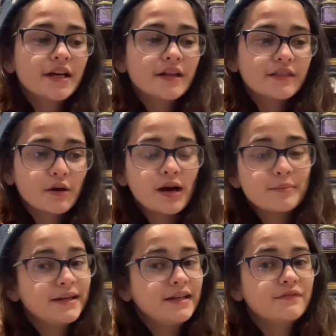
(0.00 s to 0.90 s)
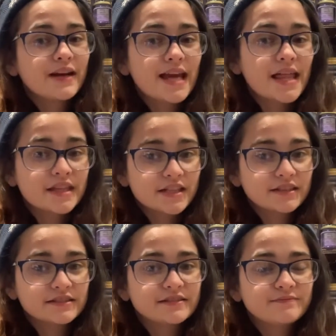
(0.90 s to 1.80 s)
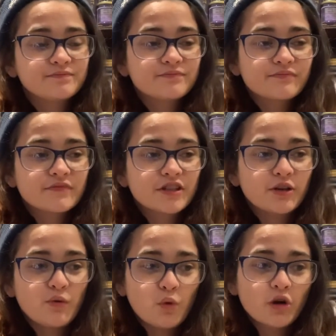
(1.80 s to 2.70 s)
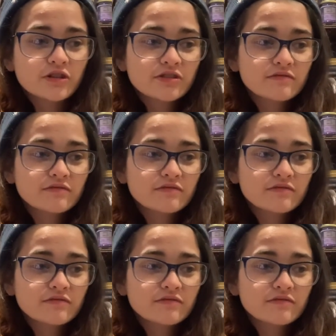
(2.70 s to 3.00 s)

so I'd be very hesitant to watch